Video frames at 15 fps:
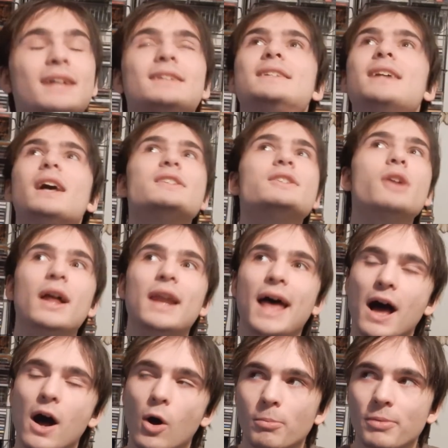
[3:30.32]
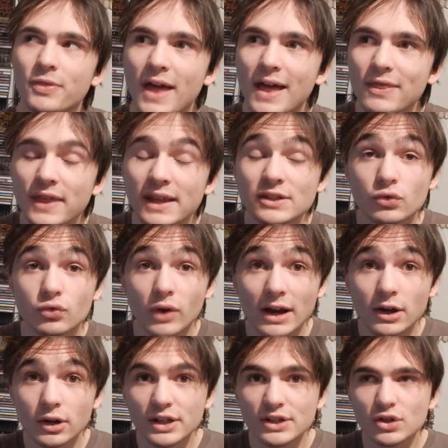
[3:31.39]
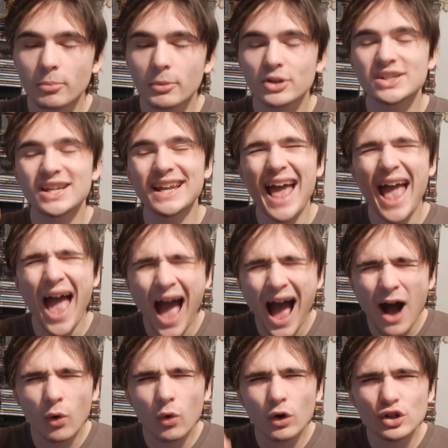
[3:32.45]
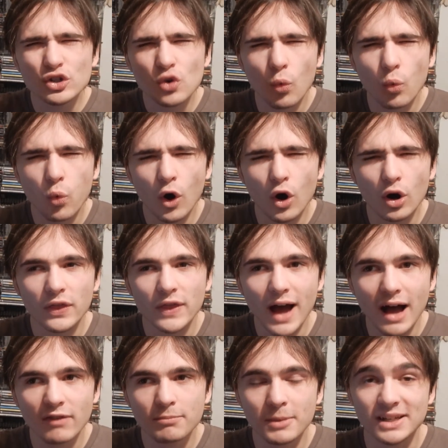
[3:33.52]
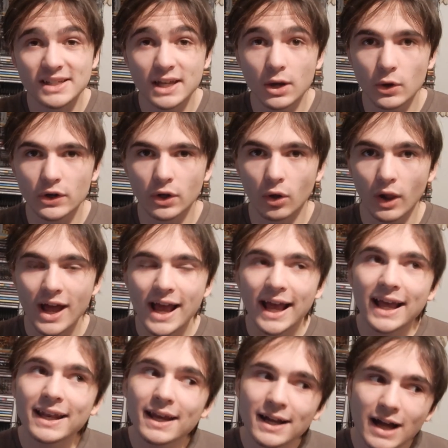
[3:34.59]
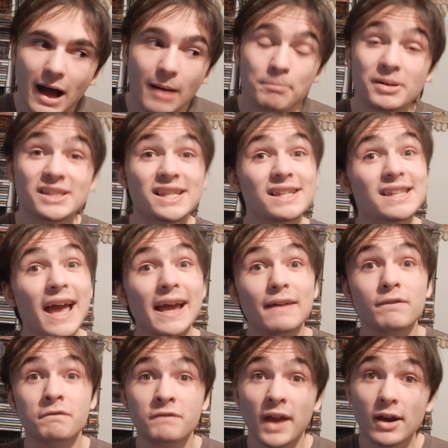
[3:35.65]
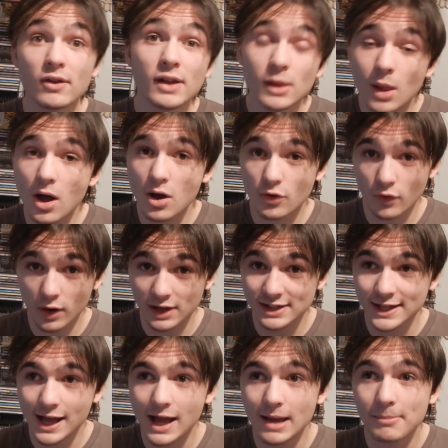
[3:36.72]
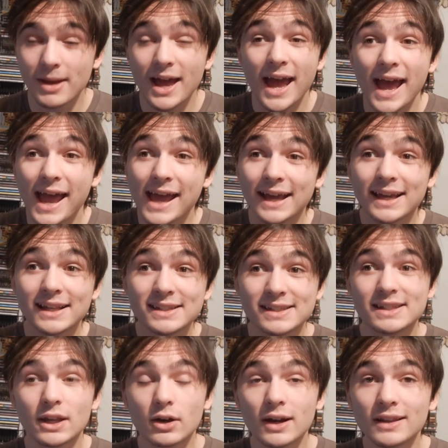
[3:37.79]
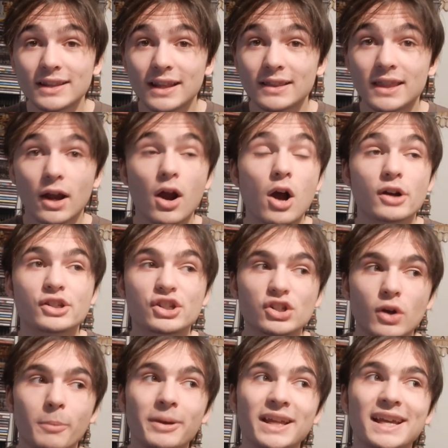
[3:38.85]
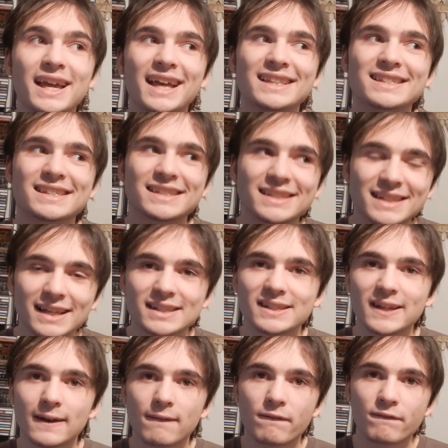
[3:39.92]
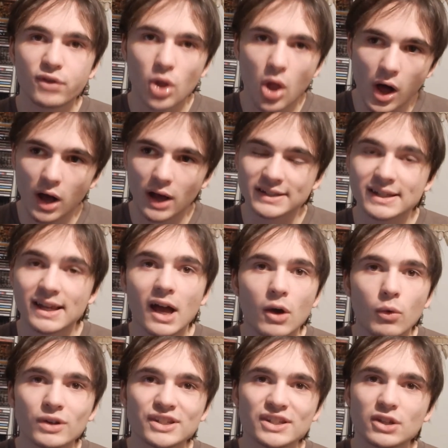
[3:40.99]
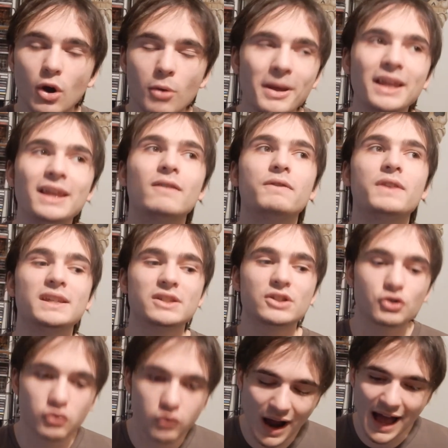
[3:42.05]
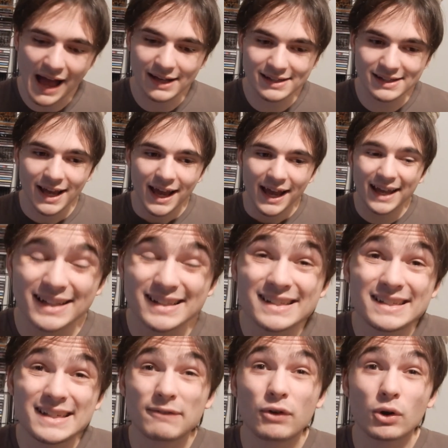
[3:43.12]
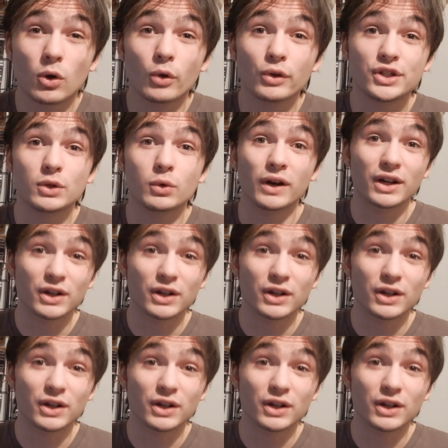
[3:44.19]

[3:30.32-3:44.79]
it does not help that this record is almost an hour's worth of material. It encompasses a very long runtime, and considering that there are so many consistent flaws with so many of these tracks, it's difficult to